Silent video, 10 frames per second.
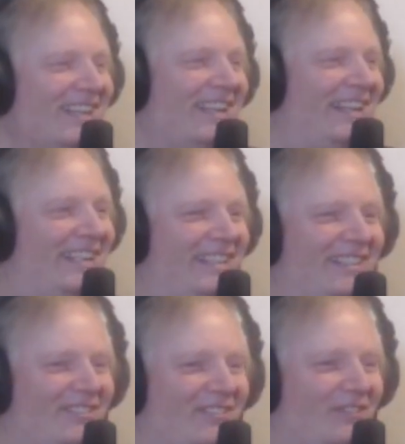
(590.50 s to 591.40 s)

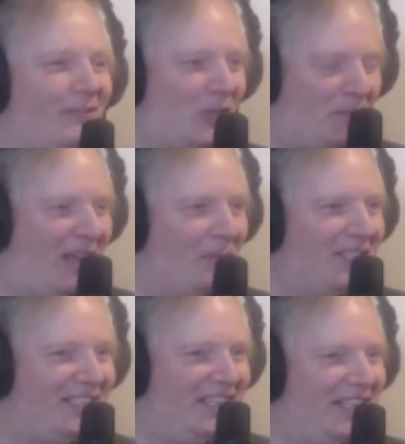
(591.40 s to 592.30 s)
And first band we
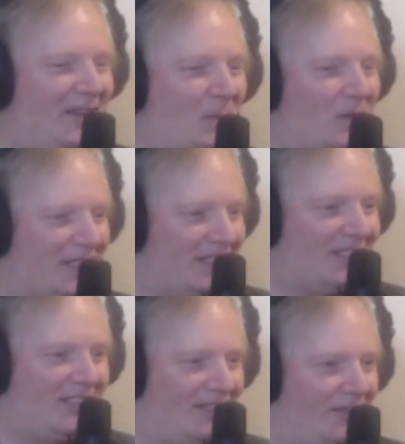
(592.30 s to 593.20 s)
see
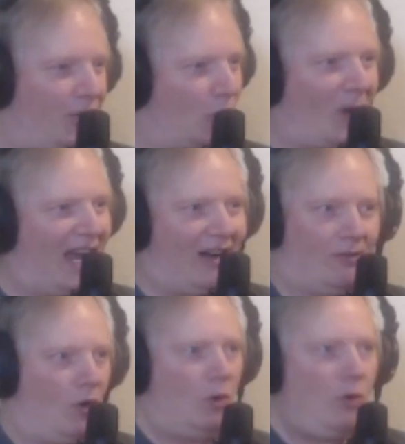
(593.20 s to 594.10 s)
was The
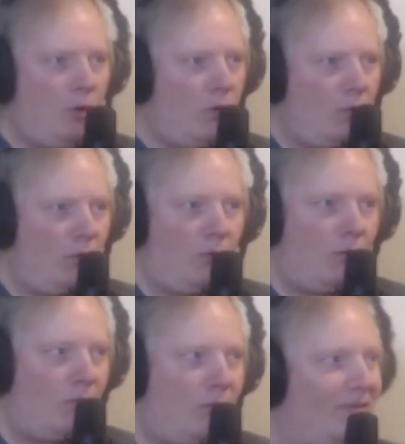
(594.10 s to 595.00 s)
Growl.
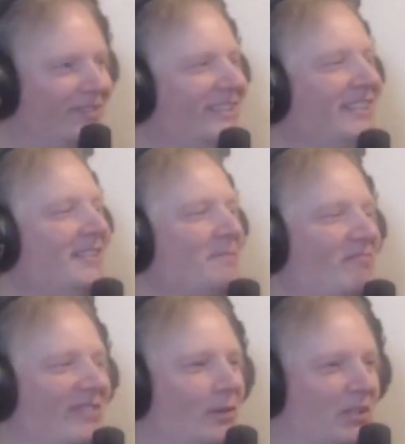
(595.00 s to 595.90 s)
There
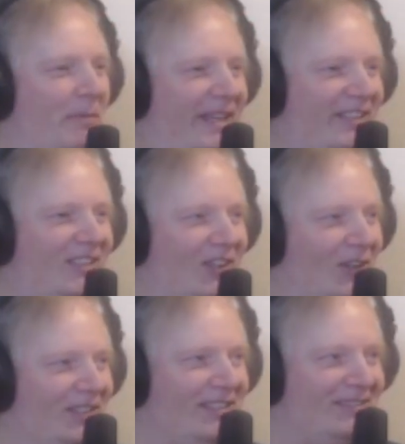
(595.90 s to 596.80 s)
was a band
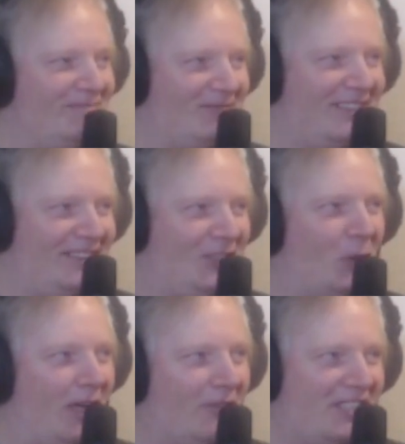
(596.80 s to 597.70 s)
called, you'll
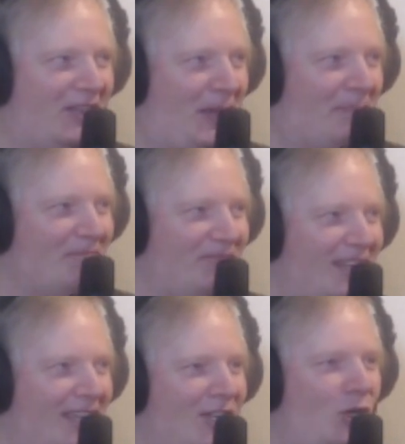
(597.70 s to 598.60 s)
love this name,
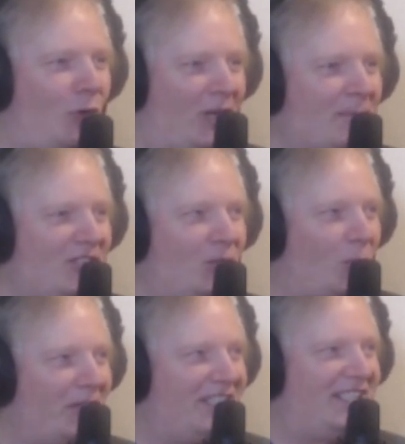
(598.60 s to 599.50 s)

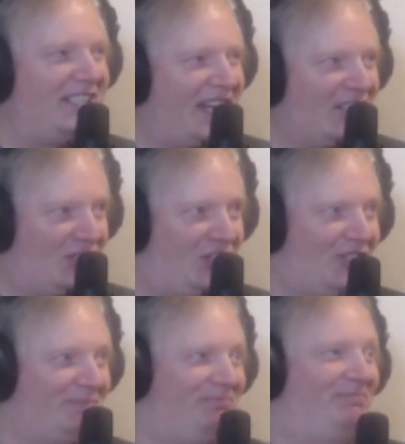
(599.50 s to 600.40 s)
Crematory
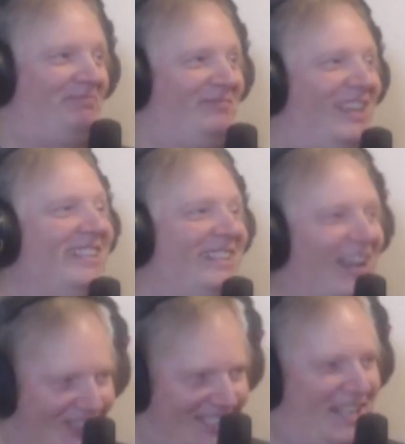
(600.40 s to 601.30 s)
Stench. That
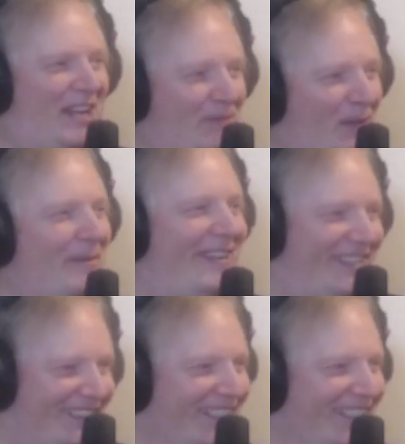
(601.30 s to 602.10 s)
was the name of the band.